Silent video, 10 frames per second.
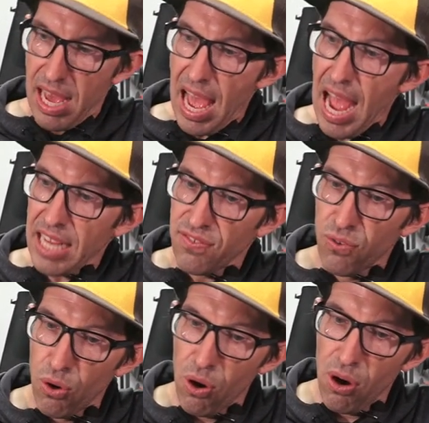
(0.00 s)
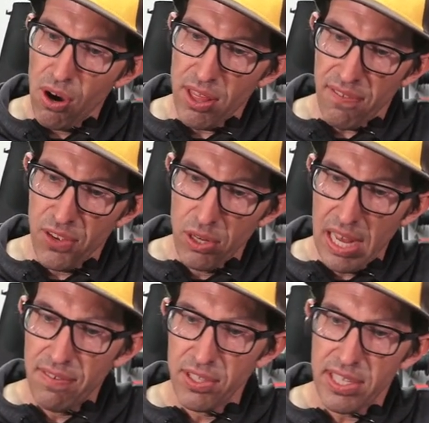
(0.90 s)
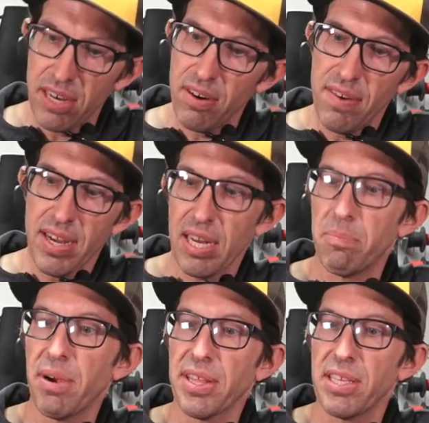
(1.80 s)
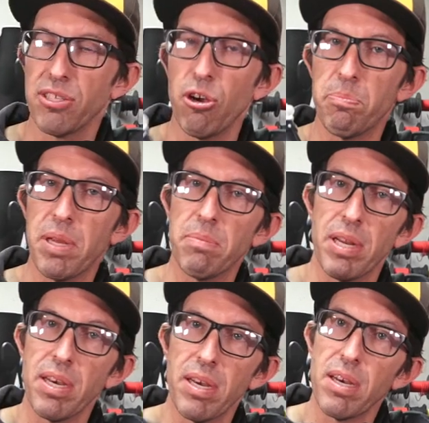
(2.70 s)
As for the fuel level sender, I'm not gonna break this open, but